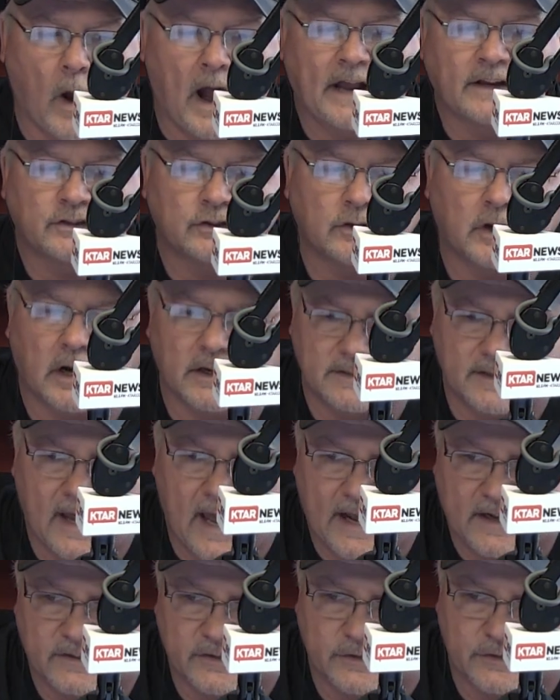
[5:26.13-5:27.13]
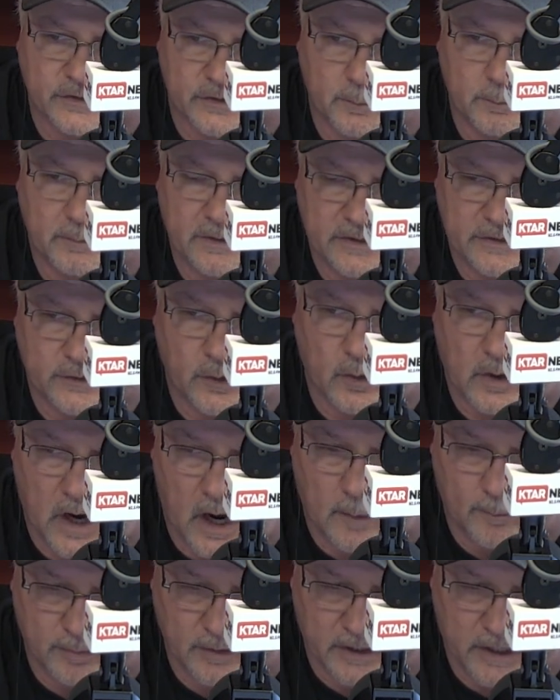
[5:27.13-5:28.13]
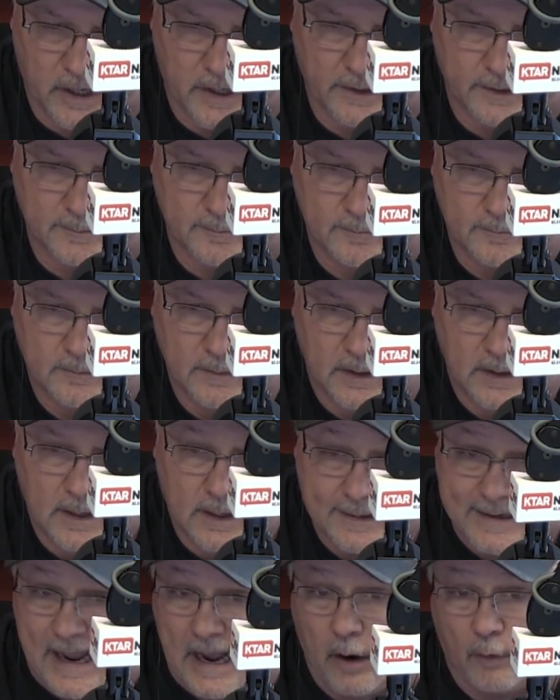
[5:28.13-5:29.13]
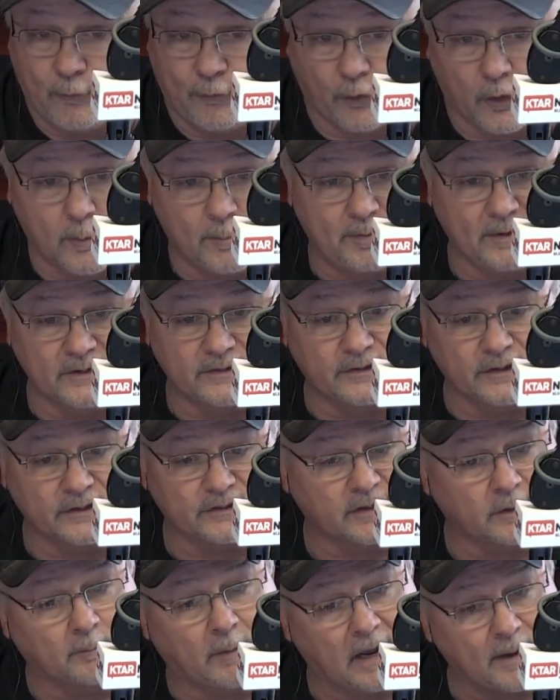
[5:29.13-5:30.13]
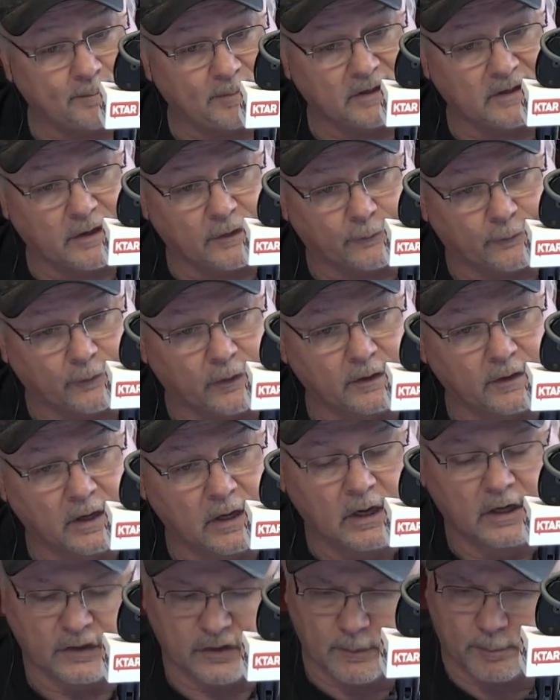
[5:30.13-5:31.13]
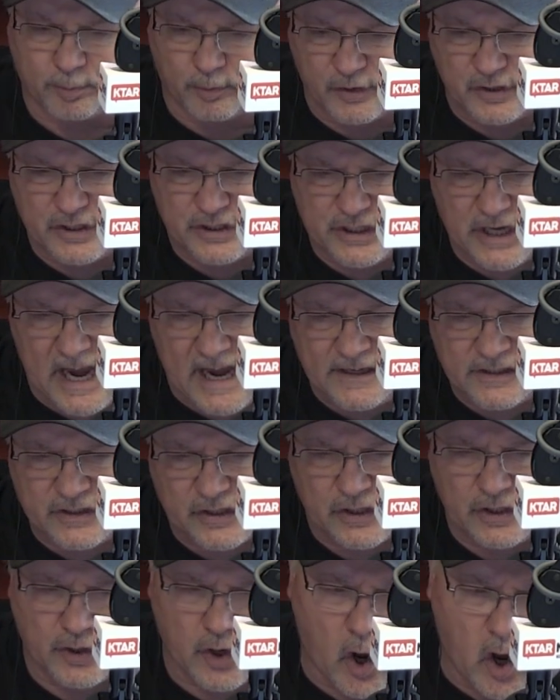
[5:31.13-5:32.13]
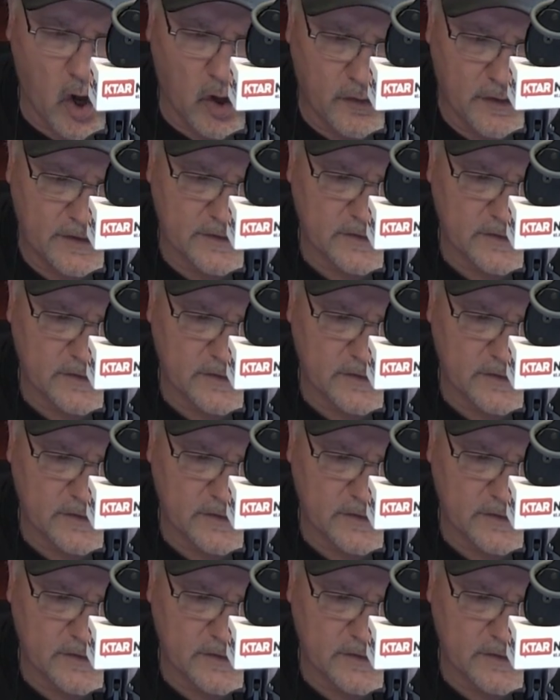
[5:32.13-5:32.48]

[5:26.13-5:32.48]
should our tax system be so complicated? Now, for a business, it might be different. Depreciation and all these